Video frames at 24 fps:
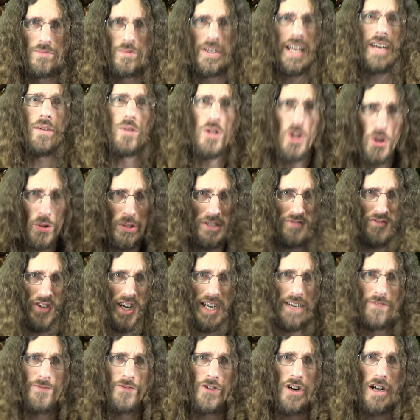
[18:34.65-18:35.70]
Yeah, well, whose
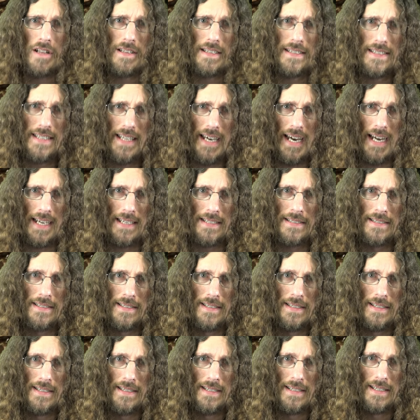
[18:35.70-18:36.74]
fucking fault is that?
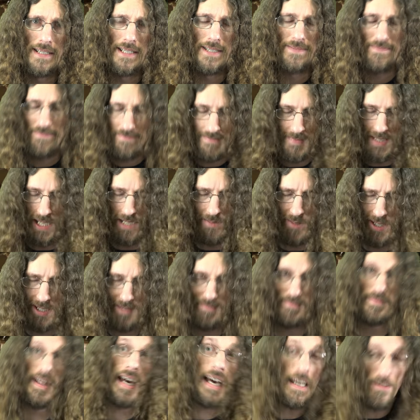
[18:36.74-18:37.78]
Anyway,
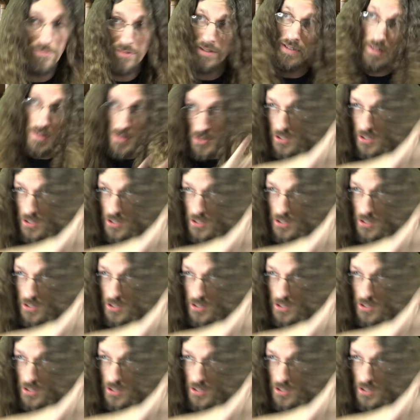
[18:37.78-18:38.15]
that was